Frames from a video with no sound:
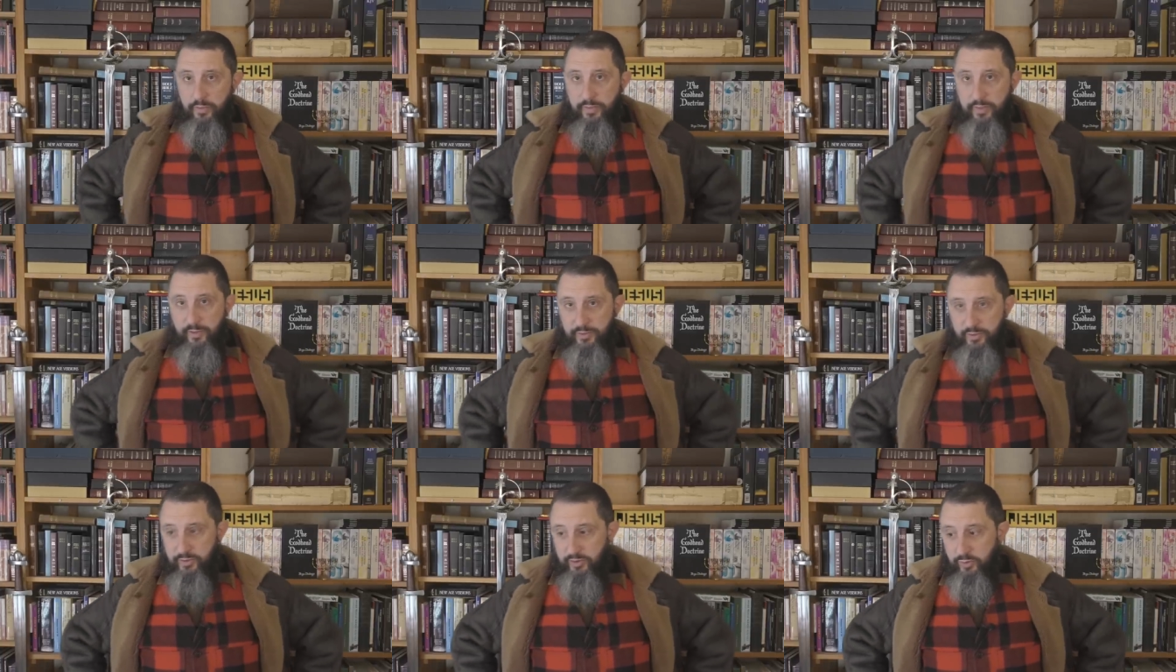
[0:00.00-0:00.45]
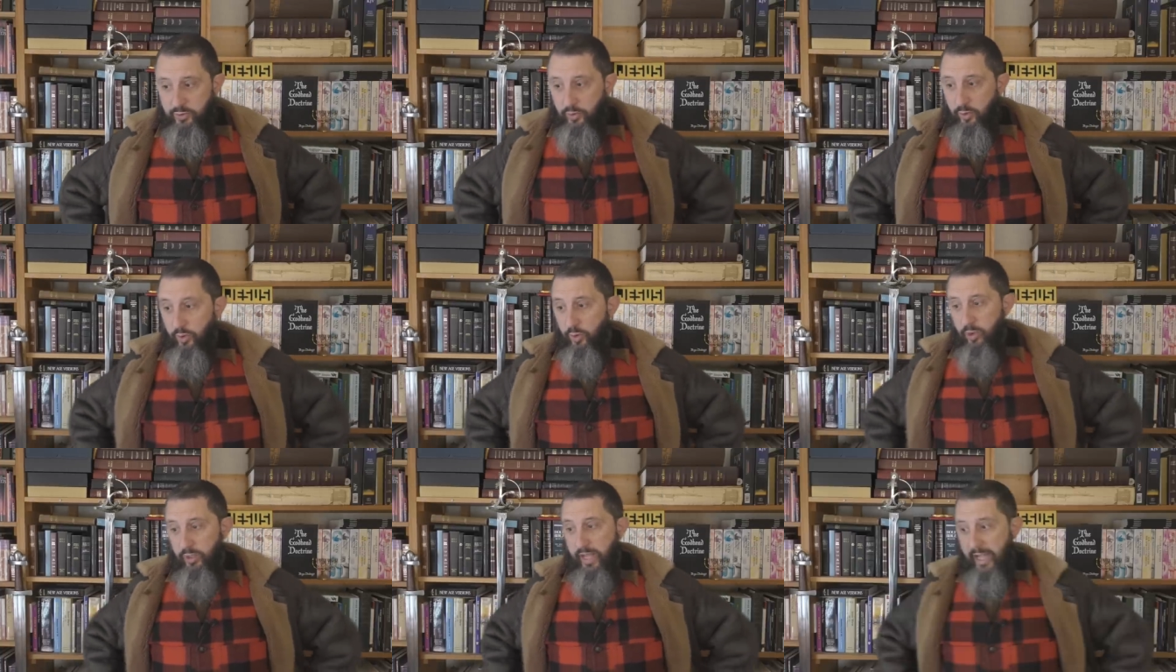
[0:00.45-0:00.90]
the
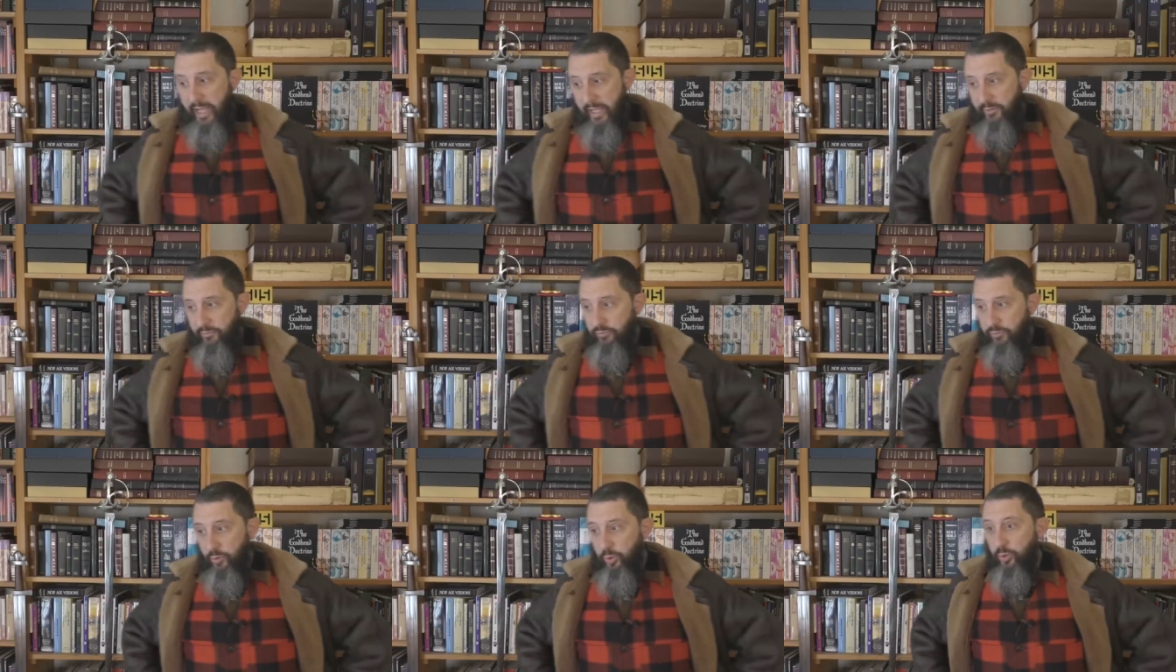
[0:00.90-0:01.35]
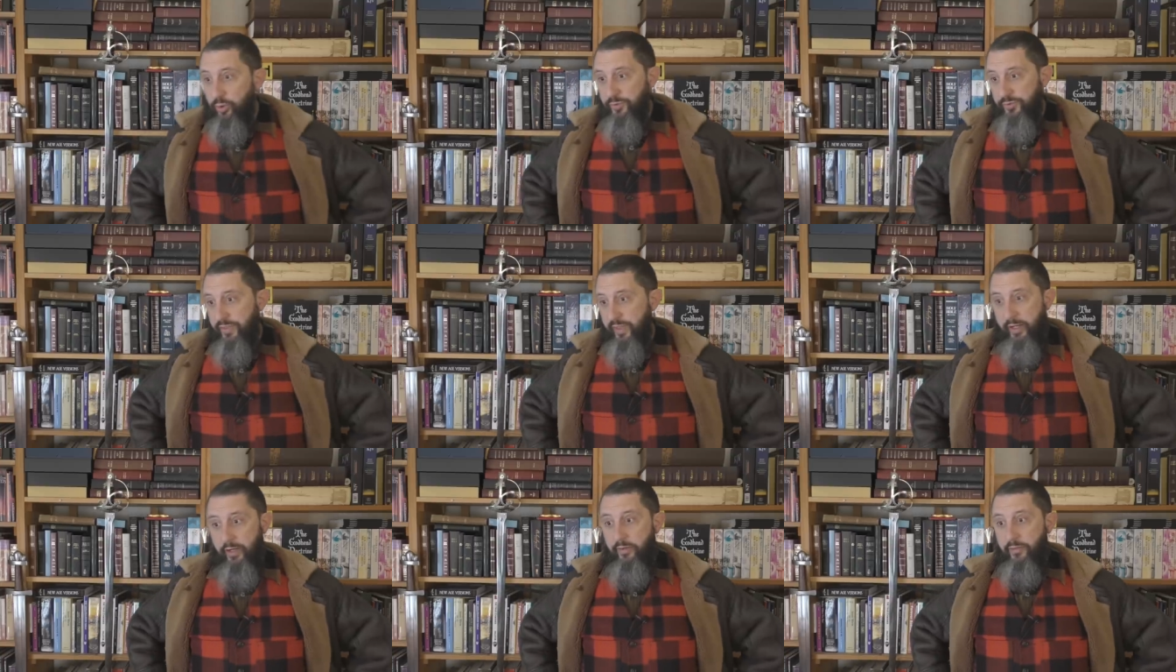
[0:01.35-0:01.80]
school had
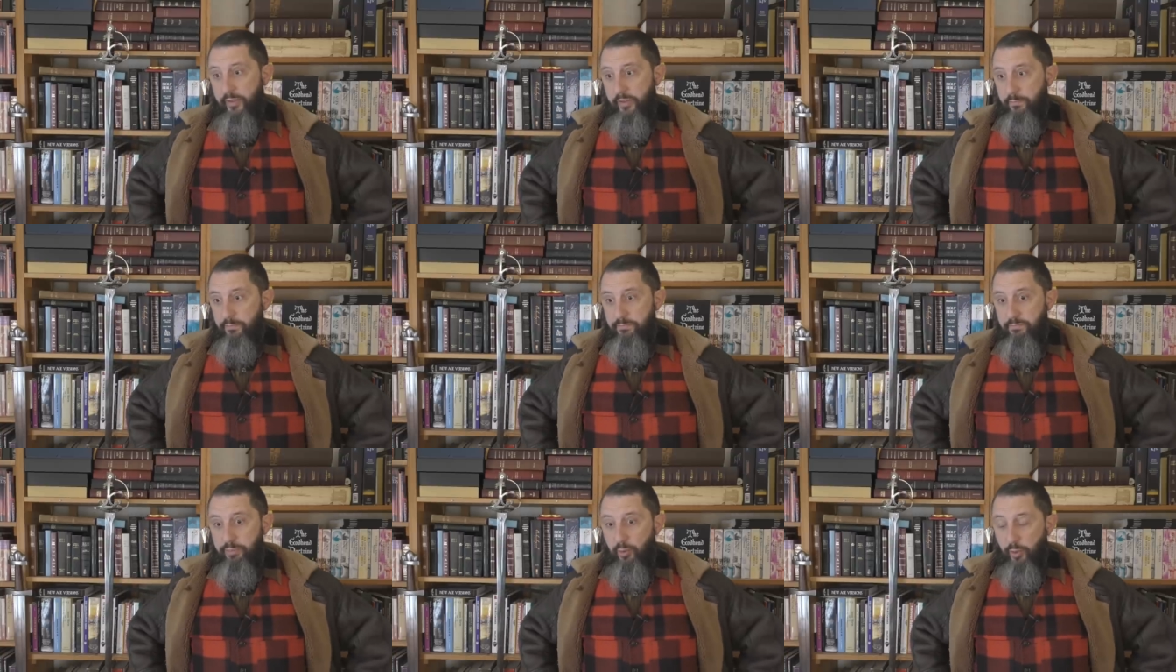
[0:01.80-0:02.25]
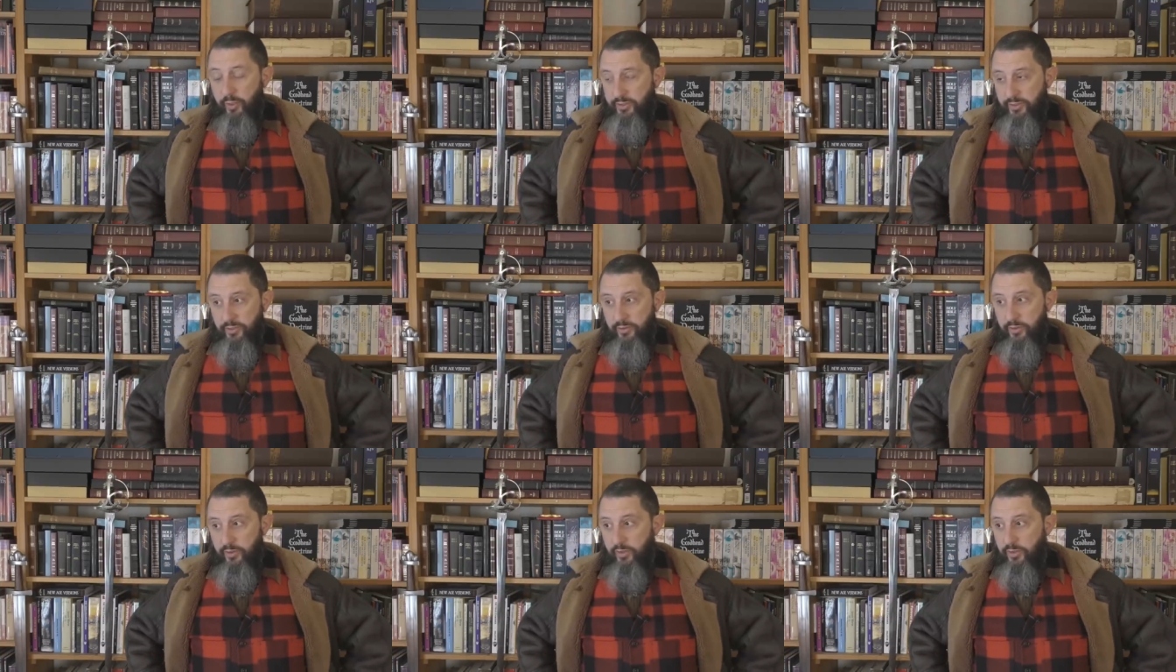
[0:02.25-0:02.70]
rules there that
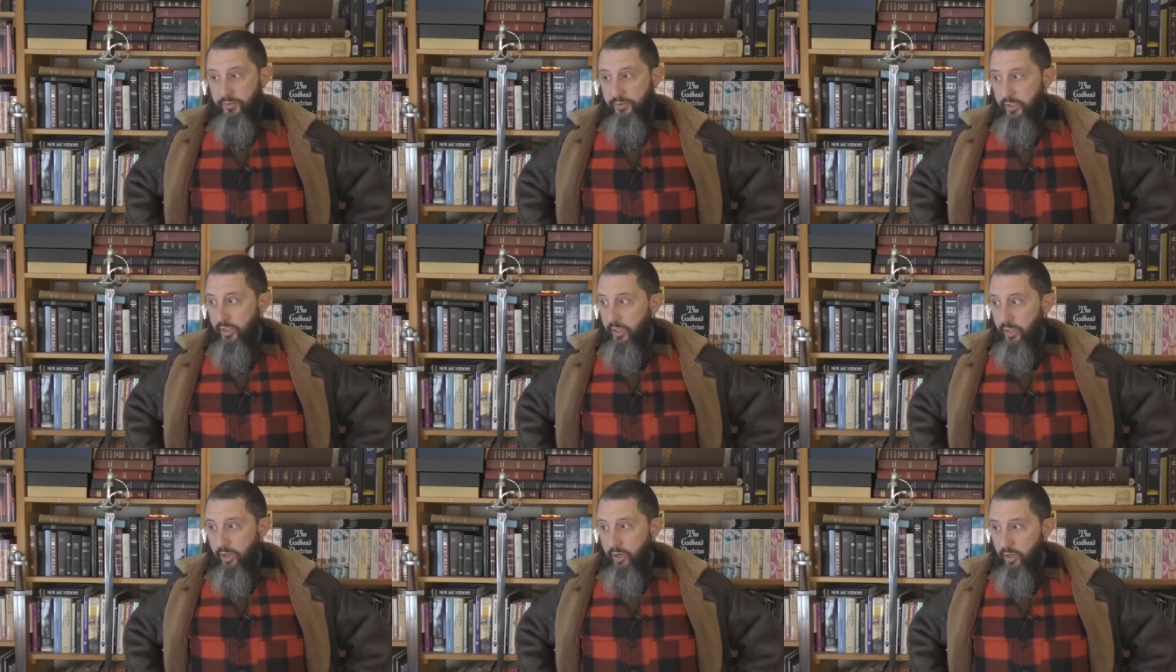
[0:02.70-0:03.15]
boys and girls